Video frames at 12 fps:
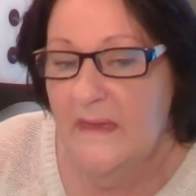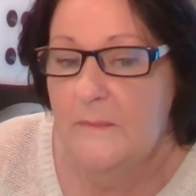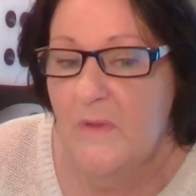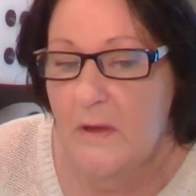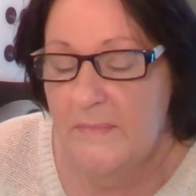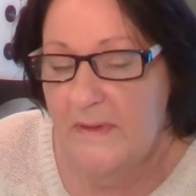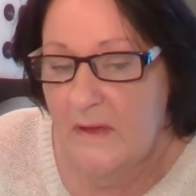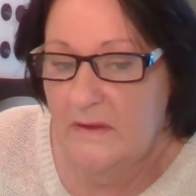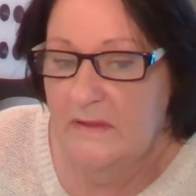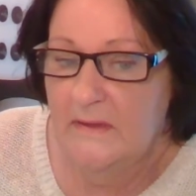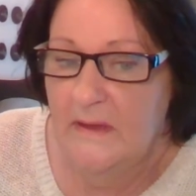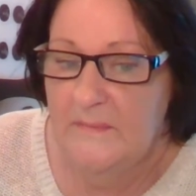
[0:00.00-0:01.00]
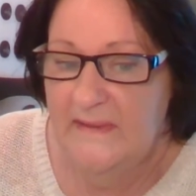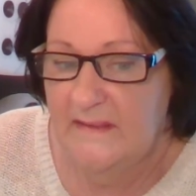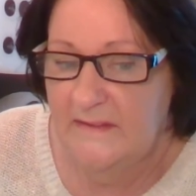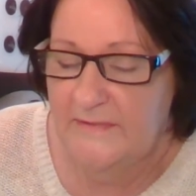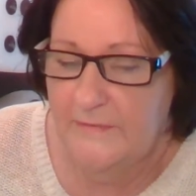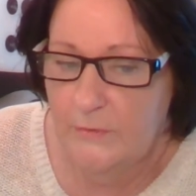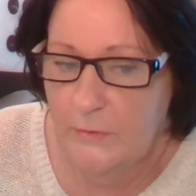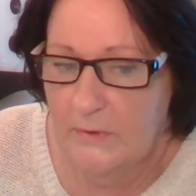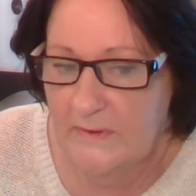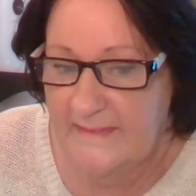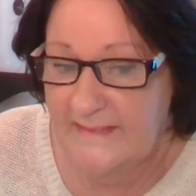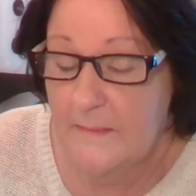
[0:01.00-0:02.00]
might be only a message
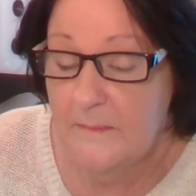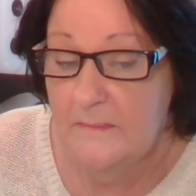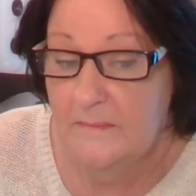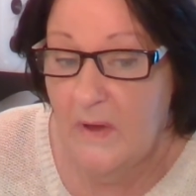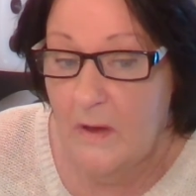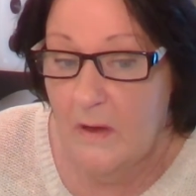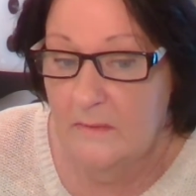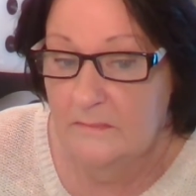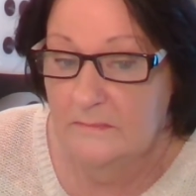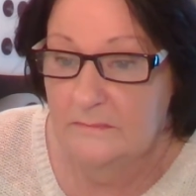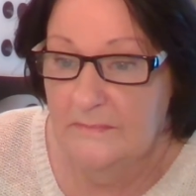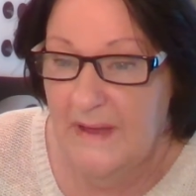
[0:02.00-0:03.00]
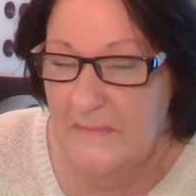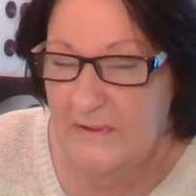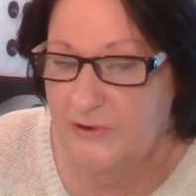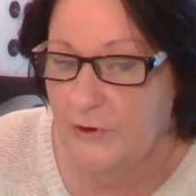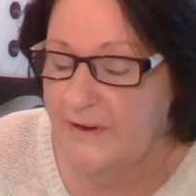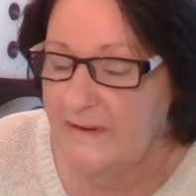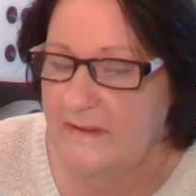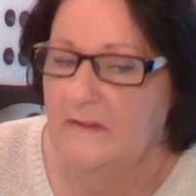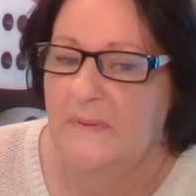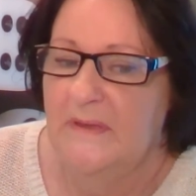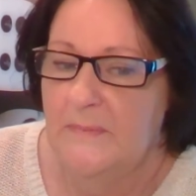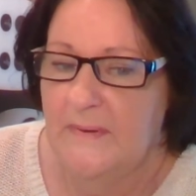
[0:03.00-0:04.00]
for some a majority
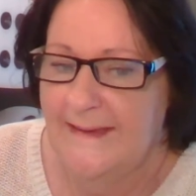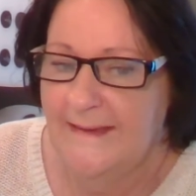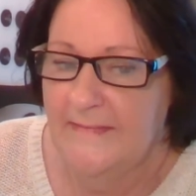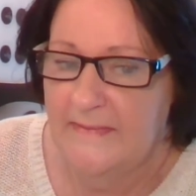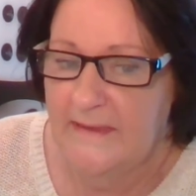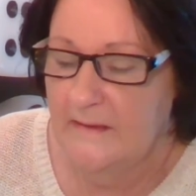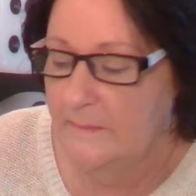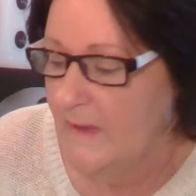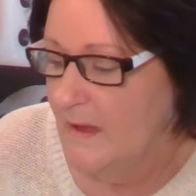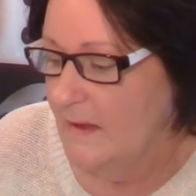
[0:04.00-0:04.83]
of people out there.